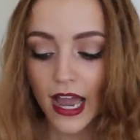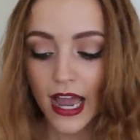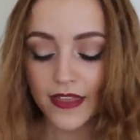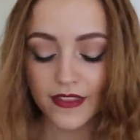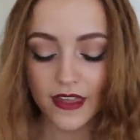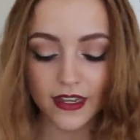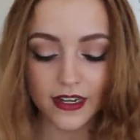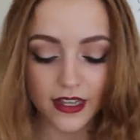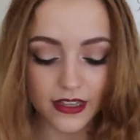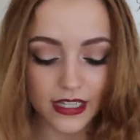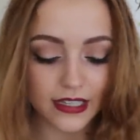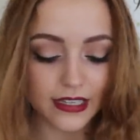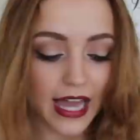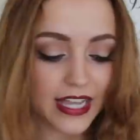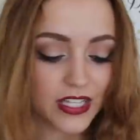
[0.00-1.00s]
And then
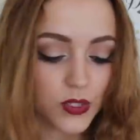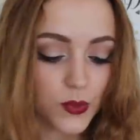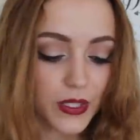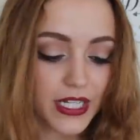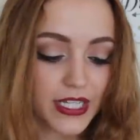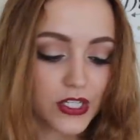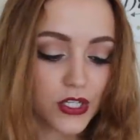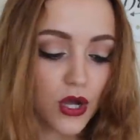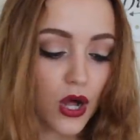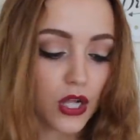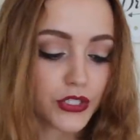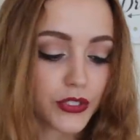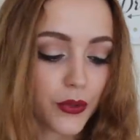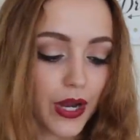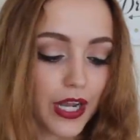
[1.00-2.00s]
the last one is
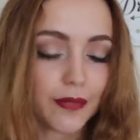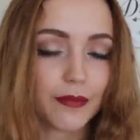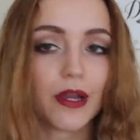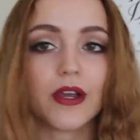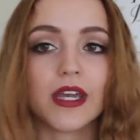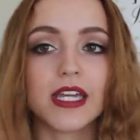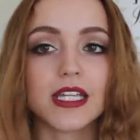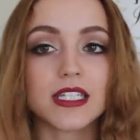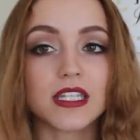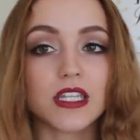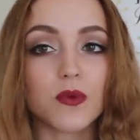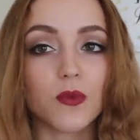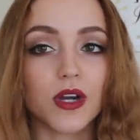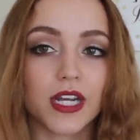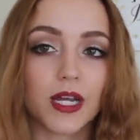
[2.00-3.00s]
called Cranberry. It's
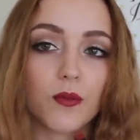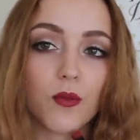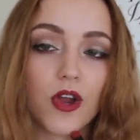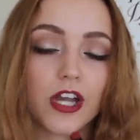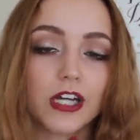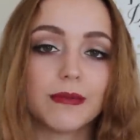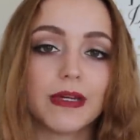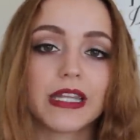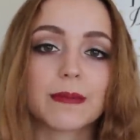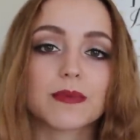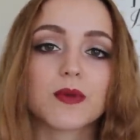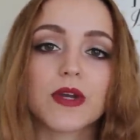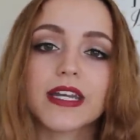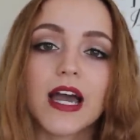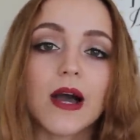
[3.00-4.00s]
the one I'm wearing on my lips
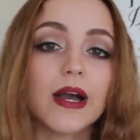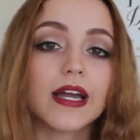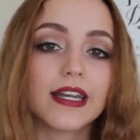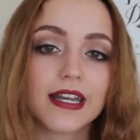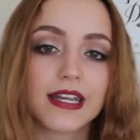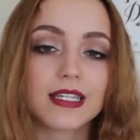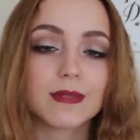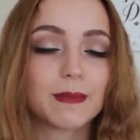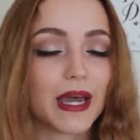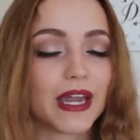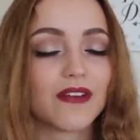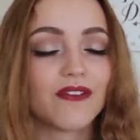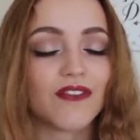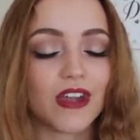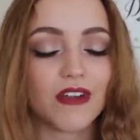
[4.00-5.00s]
right right now, and it is
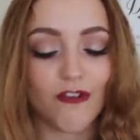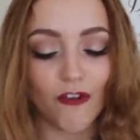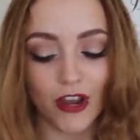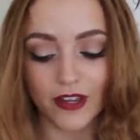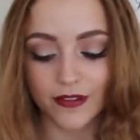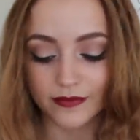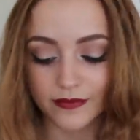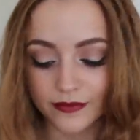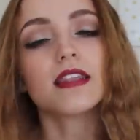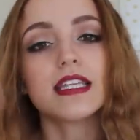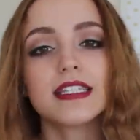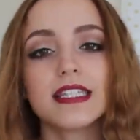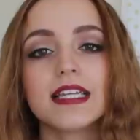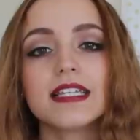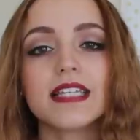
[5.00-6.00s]
my favorite.
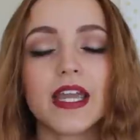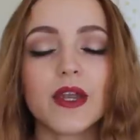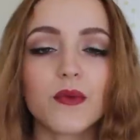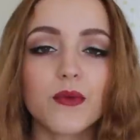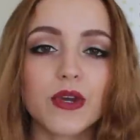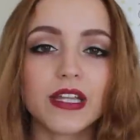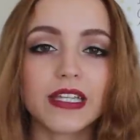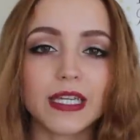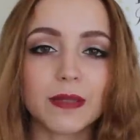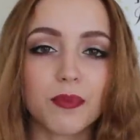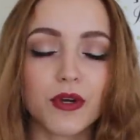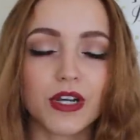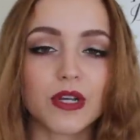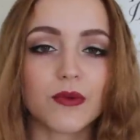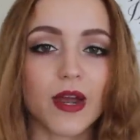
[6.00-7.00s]
This is a really
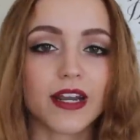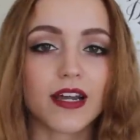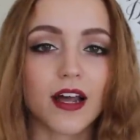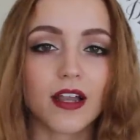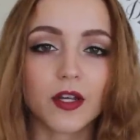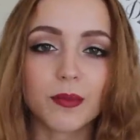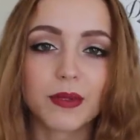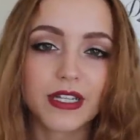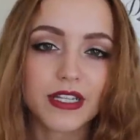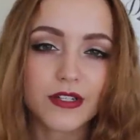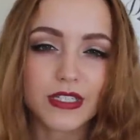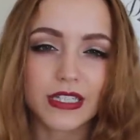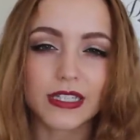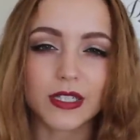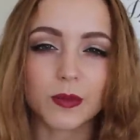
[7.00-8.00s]
pretty red color, but it
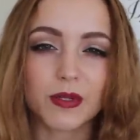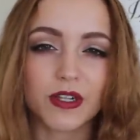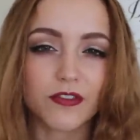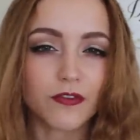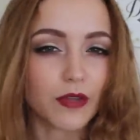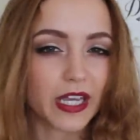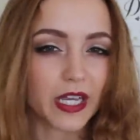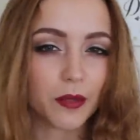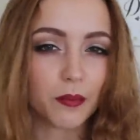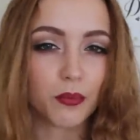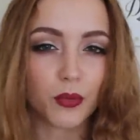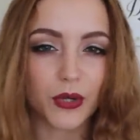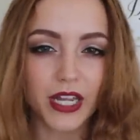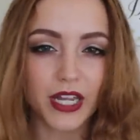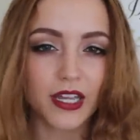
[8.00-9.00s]
is a little bit of like a
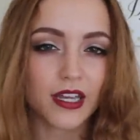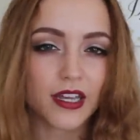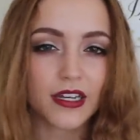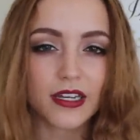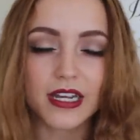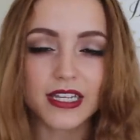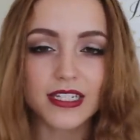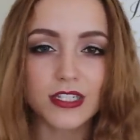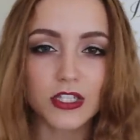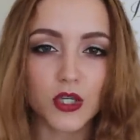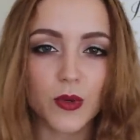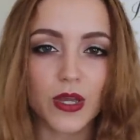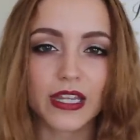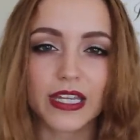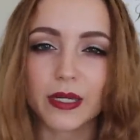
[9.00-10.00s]
brickness to
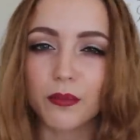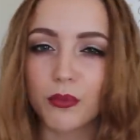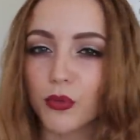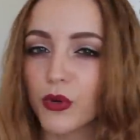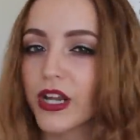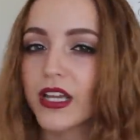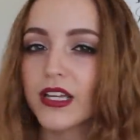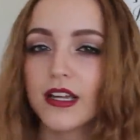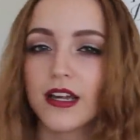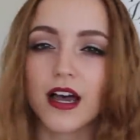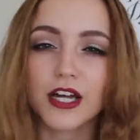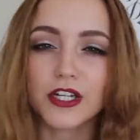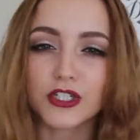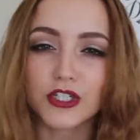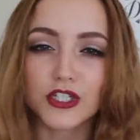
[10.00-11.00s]
it, like a brick
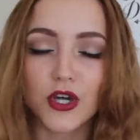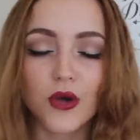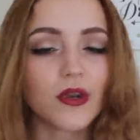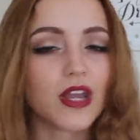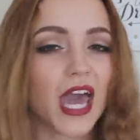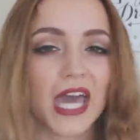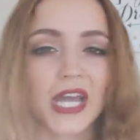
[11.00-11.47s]
undertone.